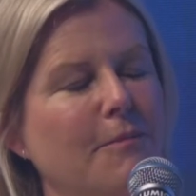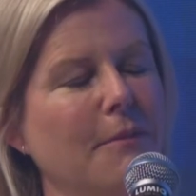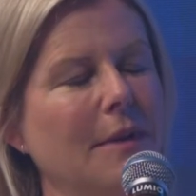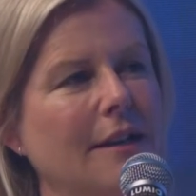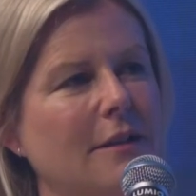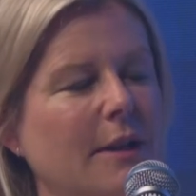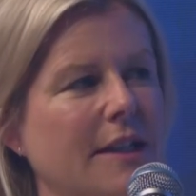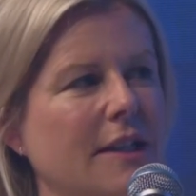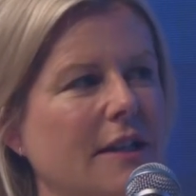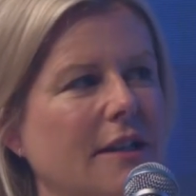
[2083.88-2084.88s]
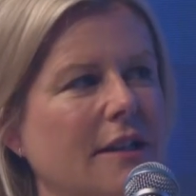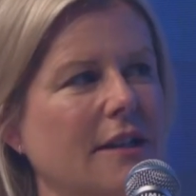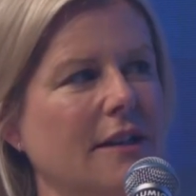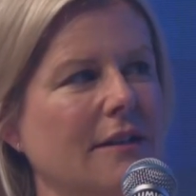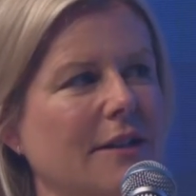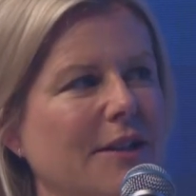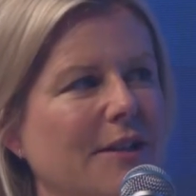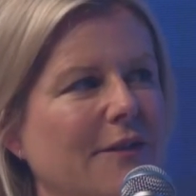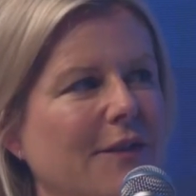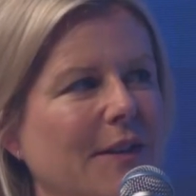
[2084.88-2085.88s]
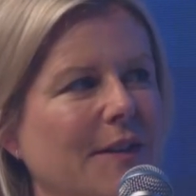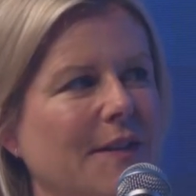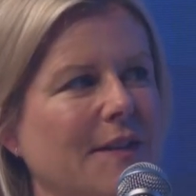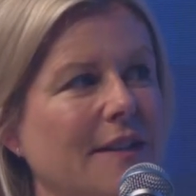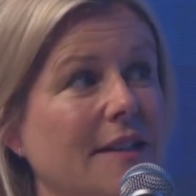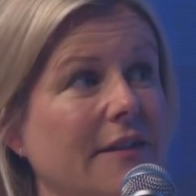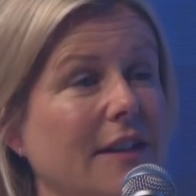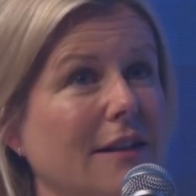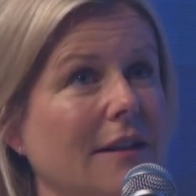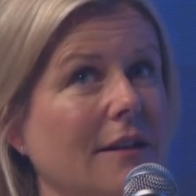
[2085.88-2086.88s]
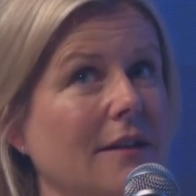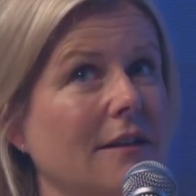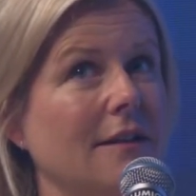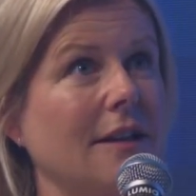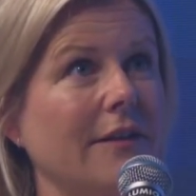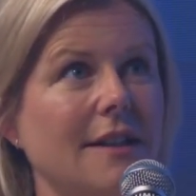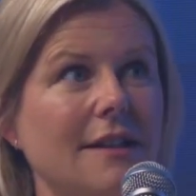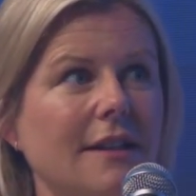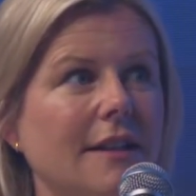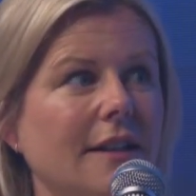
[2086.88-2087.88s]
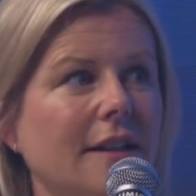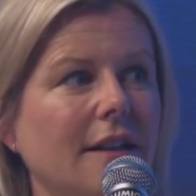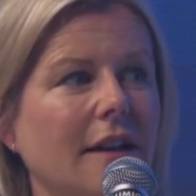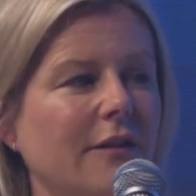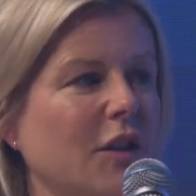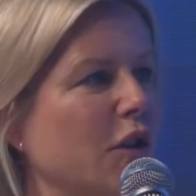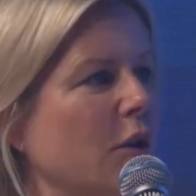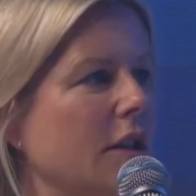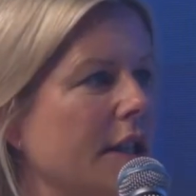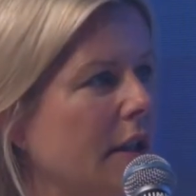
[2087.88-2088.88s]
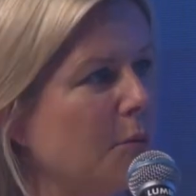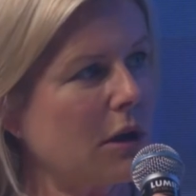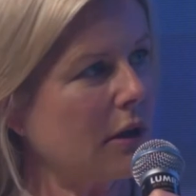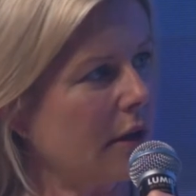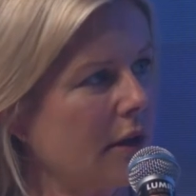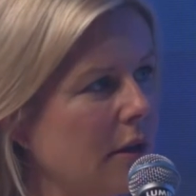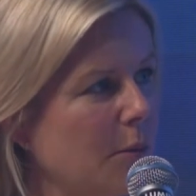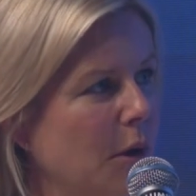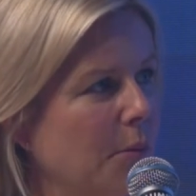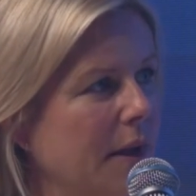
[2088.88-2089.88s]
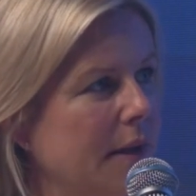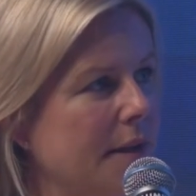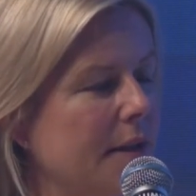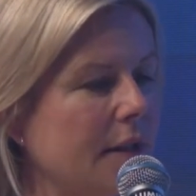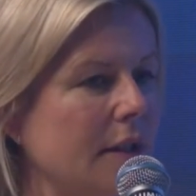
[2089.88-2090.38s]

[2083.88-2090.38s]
Last question, I'll get to you first, Stephen. There's obviously a lot of uncertainty in the market at the moment.